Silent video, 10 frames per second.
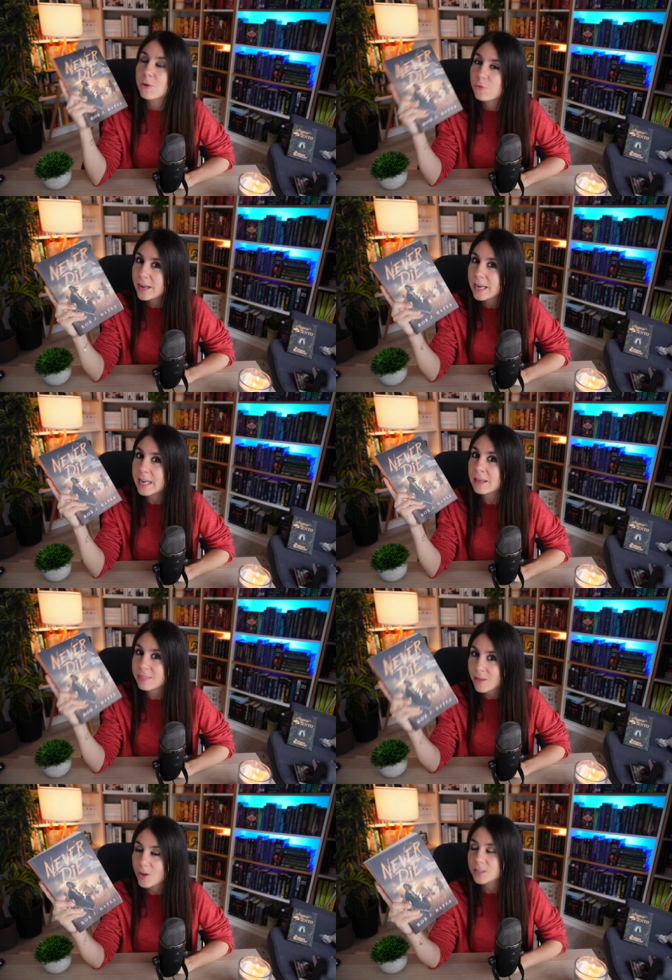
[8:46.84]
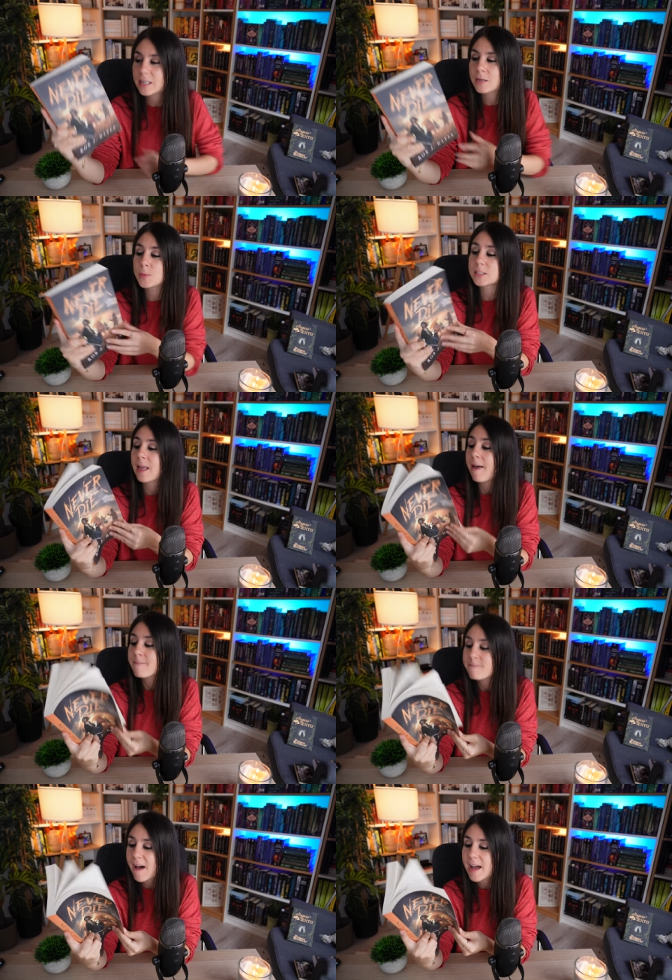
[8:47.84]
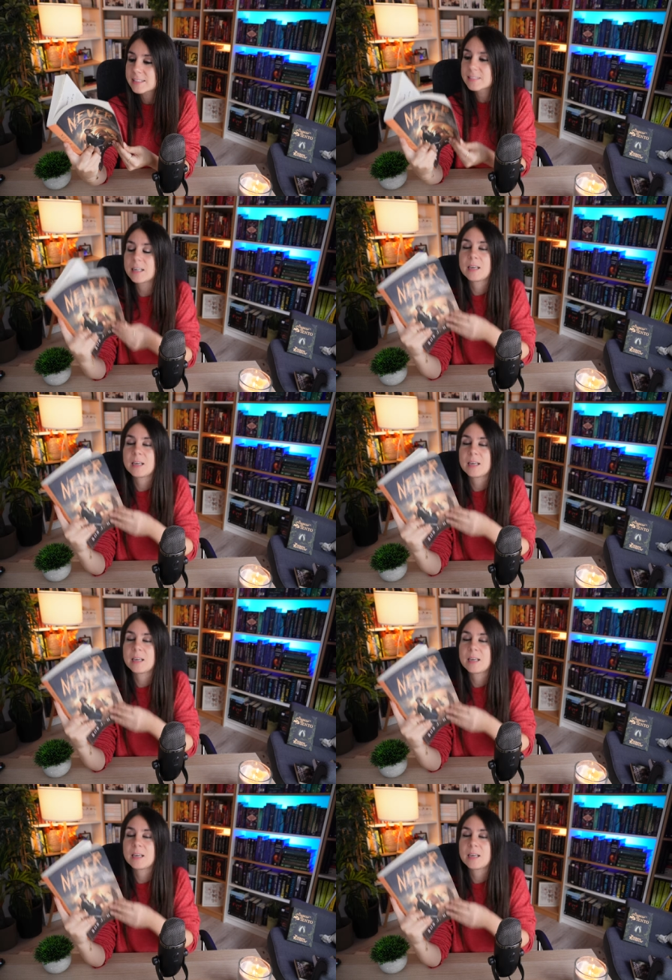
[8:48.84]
really thought it was fast,